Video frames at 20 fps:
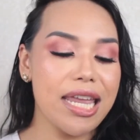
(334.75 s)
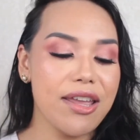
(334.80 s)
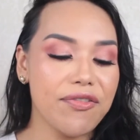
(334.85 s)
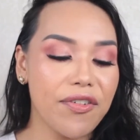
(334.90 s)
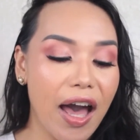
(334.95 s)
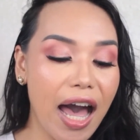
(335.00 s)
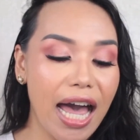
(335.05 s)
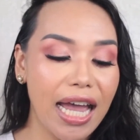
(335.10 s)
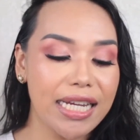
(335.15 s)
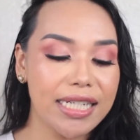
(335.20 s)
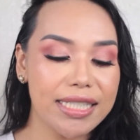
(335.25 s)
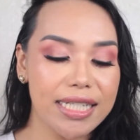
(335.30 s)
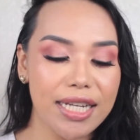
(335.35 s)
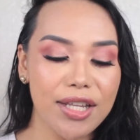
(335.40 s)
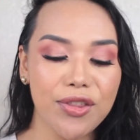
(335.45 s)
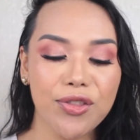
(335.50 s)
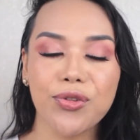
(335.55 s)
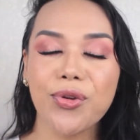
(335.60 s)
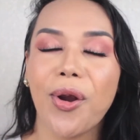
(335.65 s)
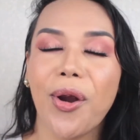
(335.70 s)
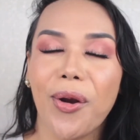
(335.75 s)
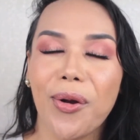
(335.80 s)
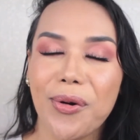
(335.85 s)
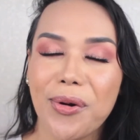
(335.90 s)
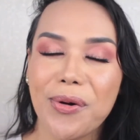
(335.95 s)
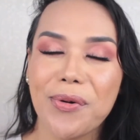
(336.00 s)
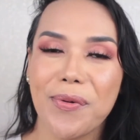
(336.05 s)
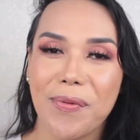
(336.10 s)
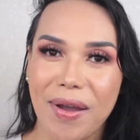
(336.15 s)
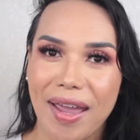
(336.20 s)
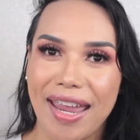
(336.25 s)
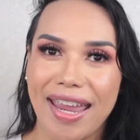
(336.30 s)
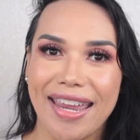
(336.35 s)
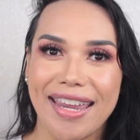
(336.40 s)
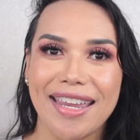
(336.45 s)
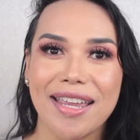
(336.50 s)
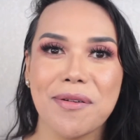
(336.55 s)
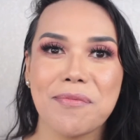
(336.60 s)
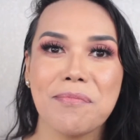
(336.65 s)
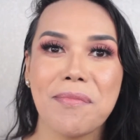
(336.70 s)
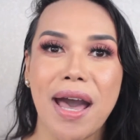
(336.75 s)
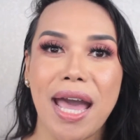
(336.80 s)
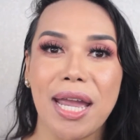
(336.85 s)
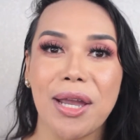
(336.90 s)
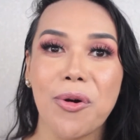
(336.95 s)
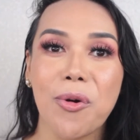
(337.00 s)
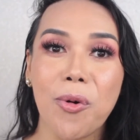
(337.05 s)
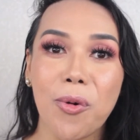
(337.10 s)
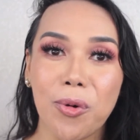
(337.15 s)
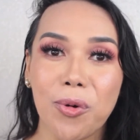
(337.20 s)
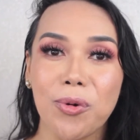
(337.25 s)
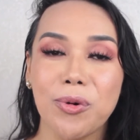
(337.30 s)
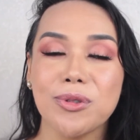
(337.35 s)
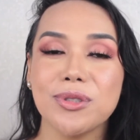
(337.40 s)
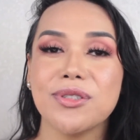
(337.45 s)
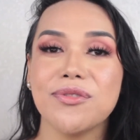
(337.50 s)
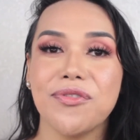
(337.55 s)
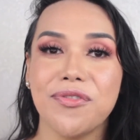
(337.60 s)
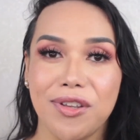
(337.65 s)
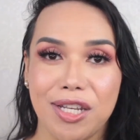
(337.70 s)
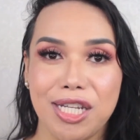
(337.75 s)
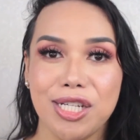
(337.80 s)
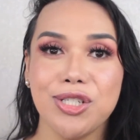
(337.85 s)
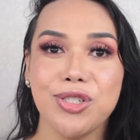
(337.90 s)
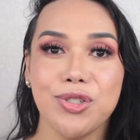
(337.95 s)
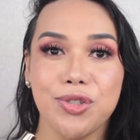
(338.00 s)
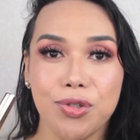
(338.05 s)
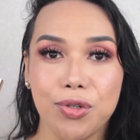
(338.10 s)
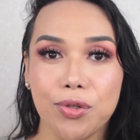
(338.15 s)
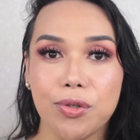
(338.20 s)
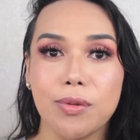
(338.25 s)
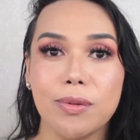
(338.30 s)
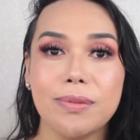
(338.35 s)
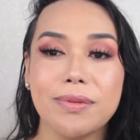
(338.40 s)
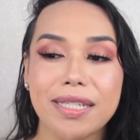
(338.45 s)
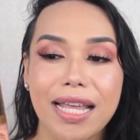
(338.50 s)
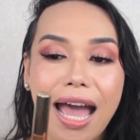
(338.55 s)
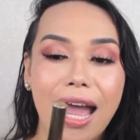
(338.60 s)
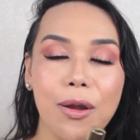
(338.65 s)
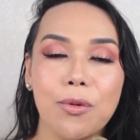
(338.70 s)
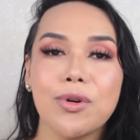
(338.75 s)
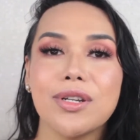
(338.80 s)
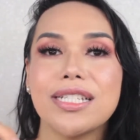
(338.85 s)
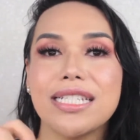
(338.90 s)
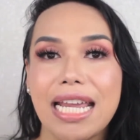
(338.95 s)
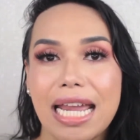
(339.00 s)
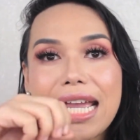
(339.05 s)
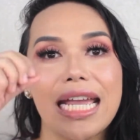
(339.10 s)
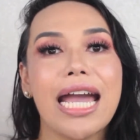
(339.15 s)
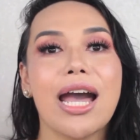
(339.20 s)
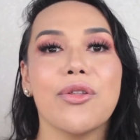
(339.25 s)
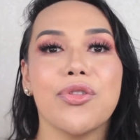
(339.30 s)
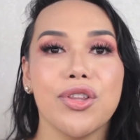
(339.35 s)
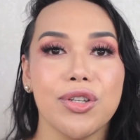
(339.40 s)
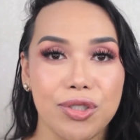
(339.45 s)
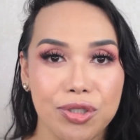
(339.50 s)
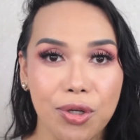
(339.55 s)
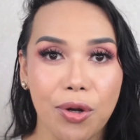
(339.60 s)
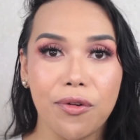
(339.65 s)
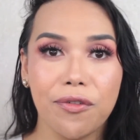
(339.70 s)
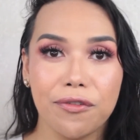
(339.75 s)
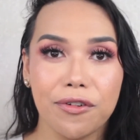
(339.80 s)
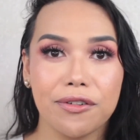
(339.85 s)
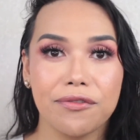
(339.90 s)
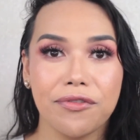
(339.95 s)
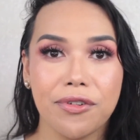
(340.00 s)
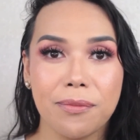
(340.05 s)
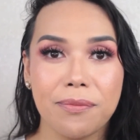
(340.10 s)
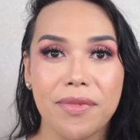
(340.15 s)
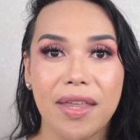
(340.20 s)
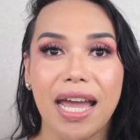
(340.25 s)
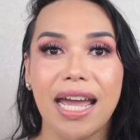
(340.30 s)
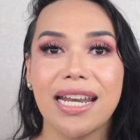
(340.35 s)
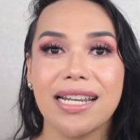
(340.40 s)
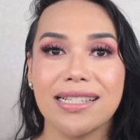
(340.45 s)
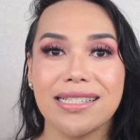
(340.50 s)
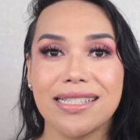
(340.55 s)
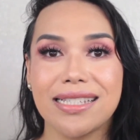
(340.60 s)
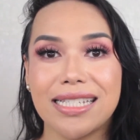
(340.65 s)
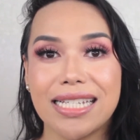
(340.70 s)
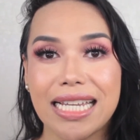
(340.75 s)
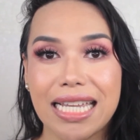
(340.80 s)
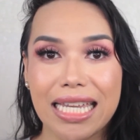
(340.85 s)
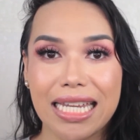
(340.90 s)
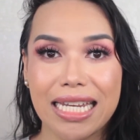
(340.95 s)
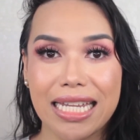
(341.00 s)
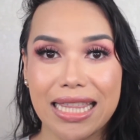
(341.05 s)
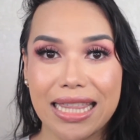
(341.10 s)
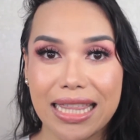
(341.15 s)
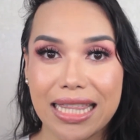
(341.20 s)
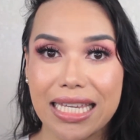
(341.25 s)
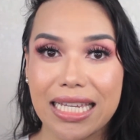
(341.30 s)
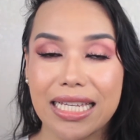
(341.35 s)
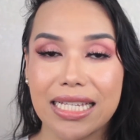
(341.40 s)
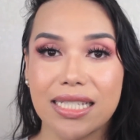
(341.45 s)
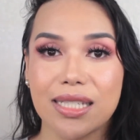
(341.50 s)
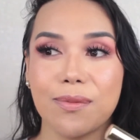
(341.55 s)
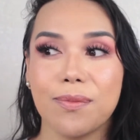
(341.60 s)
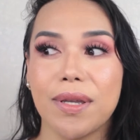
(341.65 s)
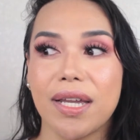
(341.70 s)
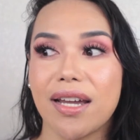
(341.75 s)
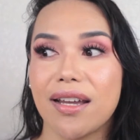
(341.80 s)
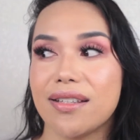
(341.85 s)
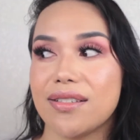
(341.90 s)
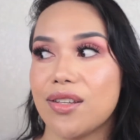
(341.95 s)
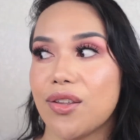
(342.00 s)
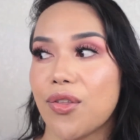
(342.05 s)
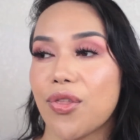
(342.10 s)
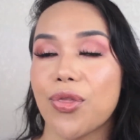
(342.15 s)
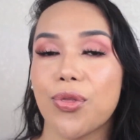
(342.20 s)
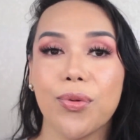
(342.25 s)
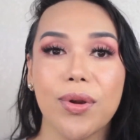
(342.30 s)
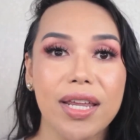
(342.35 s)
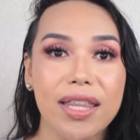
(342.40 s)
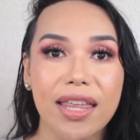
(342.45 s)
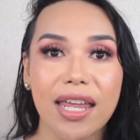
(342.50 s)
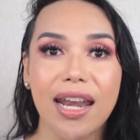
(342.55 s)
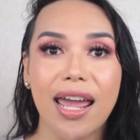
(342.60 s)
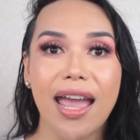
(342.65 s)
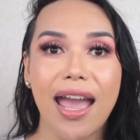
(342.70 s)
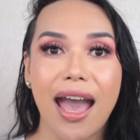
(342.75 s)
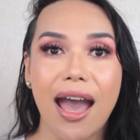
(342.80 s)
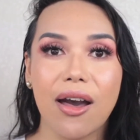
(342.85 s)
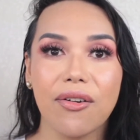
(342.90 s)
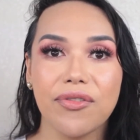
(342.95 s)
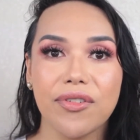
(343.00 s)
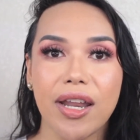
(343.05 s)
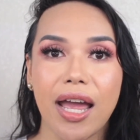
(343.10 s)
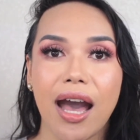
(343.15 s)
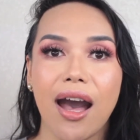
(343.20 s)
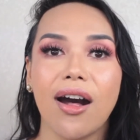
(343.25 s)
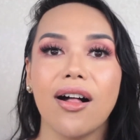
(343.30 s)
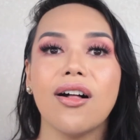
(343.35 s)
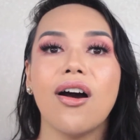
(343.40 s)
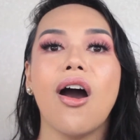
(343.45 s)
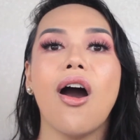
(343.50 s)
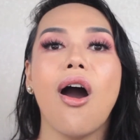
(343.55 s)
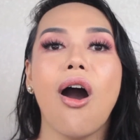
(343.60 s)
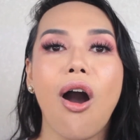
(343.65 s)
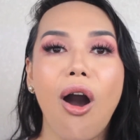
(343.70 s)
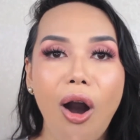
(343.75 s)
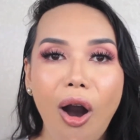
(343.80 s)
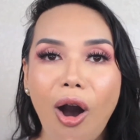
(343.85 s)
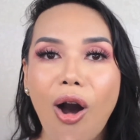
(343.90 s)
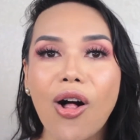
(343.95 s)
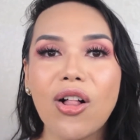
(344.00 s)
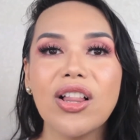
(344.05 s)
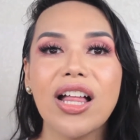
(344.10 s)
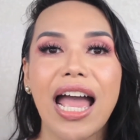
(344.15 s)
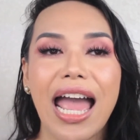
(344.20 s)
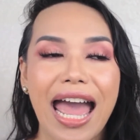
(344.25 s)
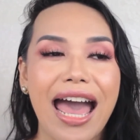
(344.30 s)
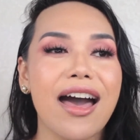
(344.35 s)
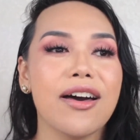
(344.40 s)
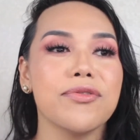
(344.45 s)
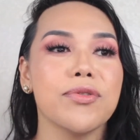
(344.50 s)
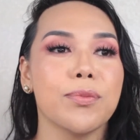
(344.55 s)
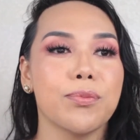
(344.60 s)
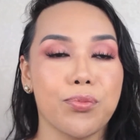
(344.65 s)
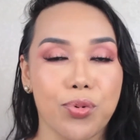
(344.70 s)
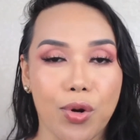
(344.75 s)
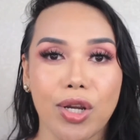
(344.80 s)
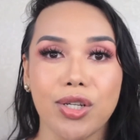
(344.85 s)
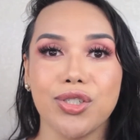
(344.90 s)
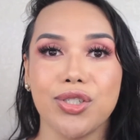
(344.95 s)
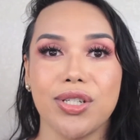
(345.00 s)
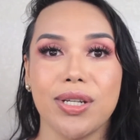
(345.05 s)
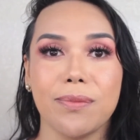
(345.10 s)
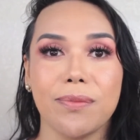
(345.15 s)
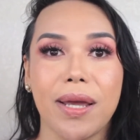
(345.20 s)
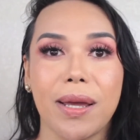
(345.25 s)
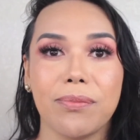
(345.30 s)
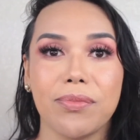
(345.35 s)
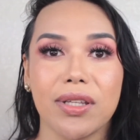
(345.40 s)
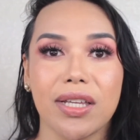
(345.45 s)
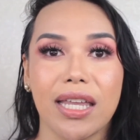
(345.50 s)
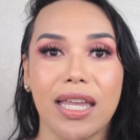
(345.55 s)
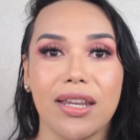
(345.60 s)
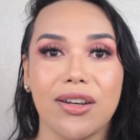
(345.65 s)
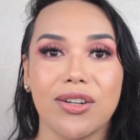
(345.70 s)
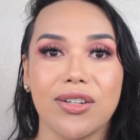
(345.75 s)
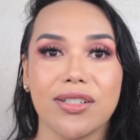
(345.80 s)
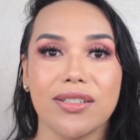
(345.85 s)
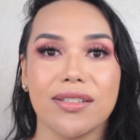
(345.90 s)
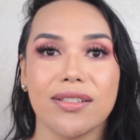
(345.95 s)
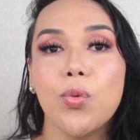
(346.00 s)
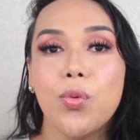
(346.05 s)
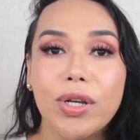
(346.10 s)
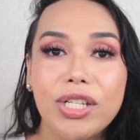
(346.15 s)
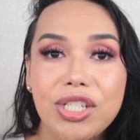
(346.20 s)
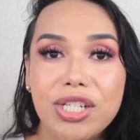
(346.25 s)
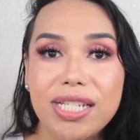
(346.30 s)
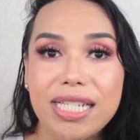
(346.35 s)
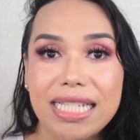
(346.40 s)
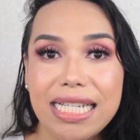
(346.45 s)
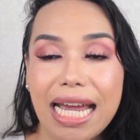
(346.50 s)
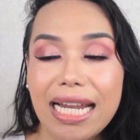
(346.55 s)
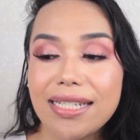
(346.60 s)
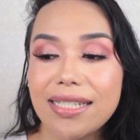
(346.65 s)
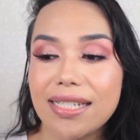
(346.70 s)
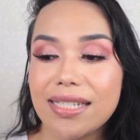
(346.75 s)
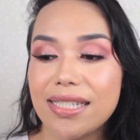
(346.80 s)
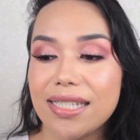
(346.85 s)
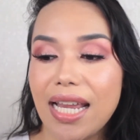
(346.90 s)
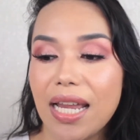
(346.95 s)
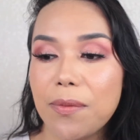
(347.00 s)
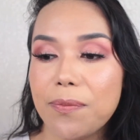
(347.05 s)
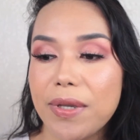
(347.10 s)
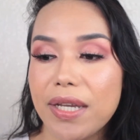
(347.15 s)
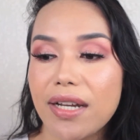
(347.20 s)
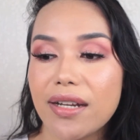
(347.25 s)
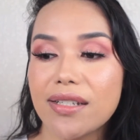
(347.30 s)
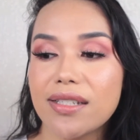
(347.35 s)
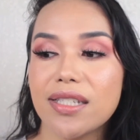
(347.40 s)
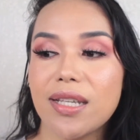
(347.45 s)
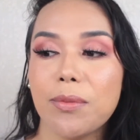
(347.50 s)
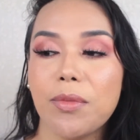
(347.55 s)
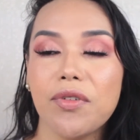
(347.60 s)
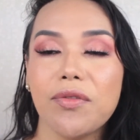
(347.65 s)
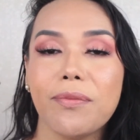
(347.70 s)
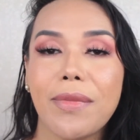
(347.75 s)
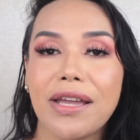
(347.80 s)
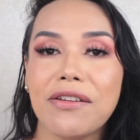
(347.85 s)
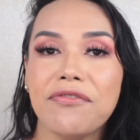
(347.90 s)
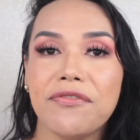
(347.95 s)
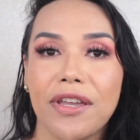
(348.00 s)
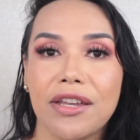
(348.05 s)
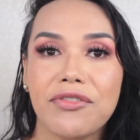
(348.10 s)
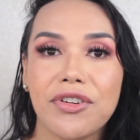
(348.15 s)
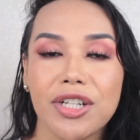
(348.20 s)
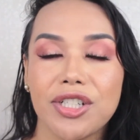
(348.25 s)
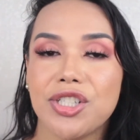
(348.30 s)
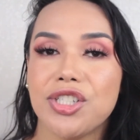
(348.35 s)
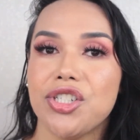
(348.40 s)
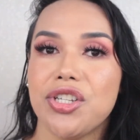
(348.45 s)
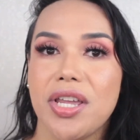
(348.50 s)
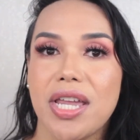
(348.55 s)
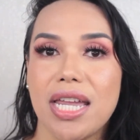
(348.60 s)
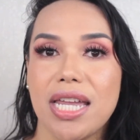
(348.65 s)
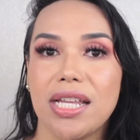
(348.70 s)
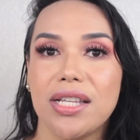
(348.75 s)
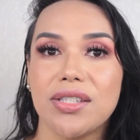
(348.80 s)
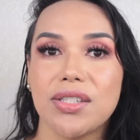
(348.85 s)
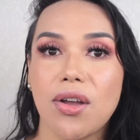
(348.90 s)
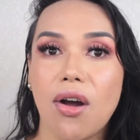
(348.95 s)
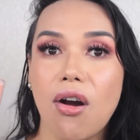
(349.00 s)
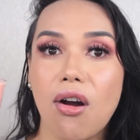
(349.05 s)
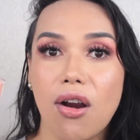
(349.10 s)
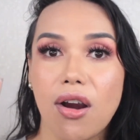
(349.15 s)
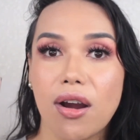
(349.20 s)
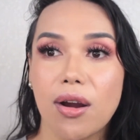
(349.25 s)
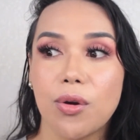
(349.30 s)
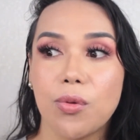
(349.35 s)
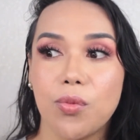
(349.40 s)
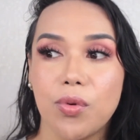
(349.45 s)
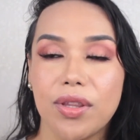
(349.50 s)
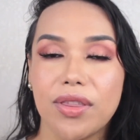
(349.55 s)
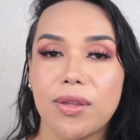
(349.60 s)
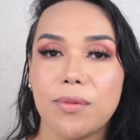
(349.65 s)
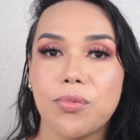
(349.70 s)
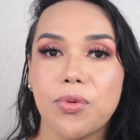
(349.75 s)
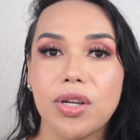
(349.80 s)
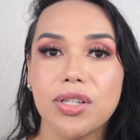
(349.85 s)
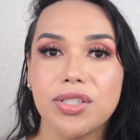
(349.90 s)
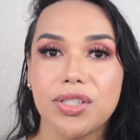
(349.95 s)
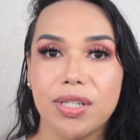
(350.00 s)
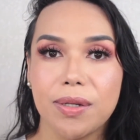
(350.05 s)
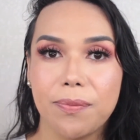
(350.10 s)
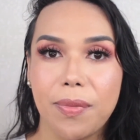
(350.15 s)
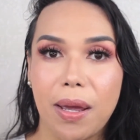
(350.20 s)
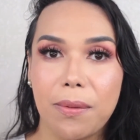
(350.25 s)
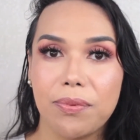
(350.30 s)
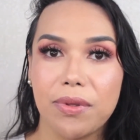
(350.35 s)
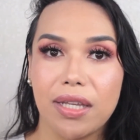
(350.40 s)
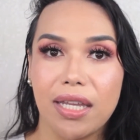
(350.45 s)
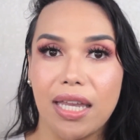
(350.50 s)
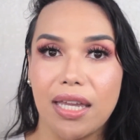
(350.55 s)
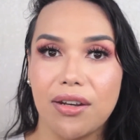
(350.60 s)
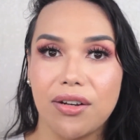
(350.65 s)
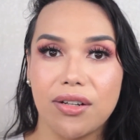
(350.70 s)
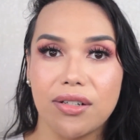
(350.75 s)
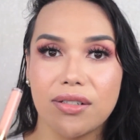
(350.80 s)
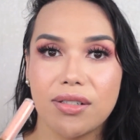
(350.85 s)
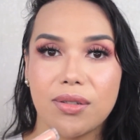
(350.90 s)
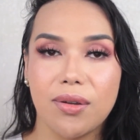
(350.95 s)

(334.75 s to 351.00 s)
If I didn't throw away my old finished tubes, I would take out the doe foot from that and stick it in these, because the 3 that I have now all have brush tip applicators, which is sad to say because some of my favorite shades are with the brush tip applicator.